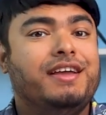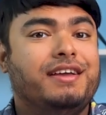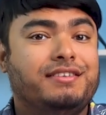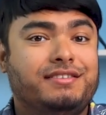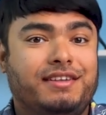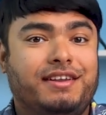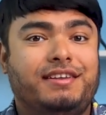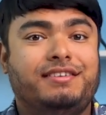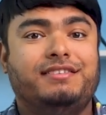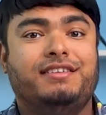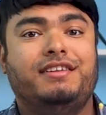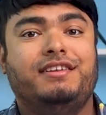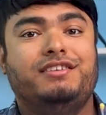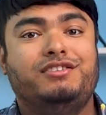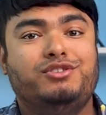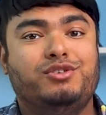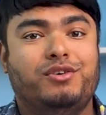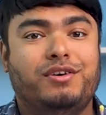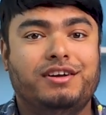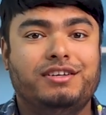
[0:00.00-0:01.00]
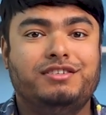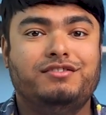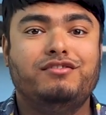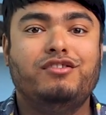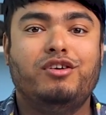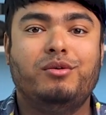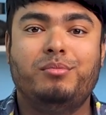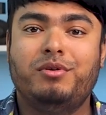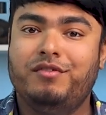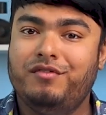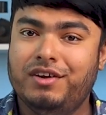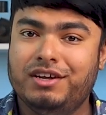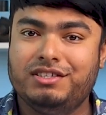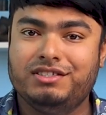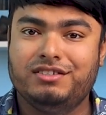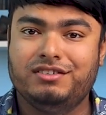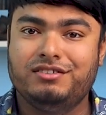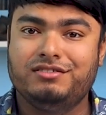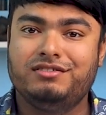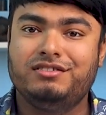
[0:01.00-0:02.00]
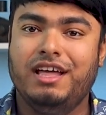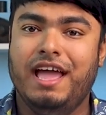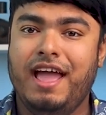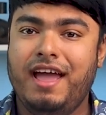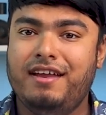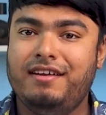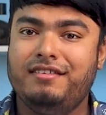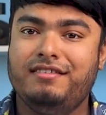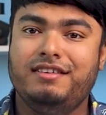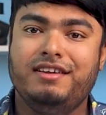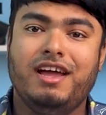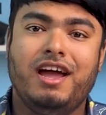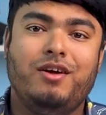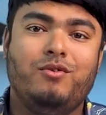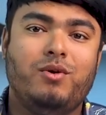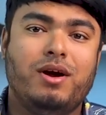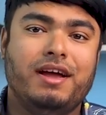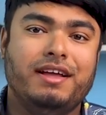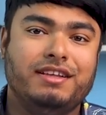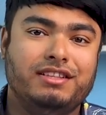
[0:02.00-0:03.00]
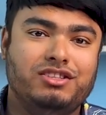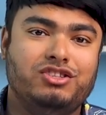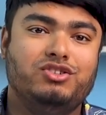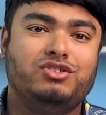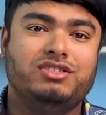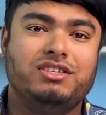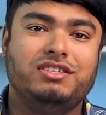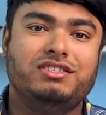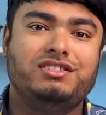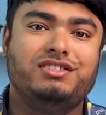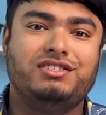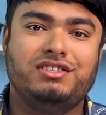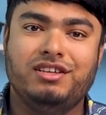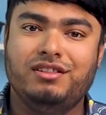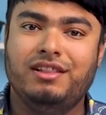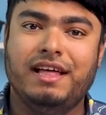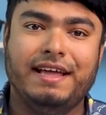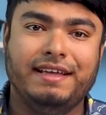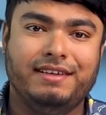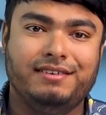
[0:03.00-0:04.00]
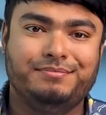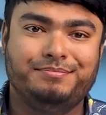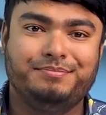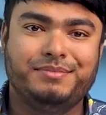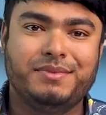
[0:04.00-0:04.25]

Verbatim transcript: is an excellent choice for professionals and DIY enthusiasts alike.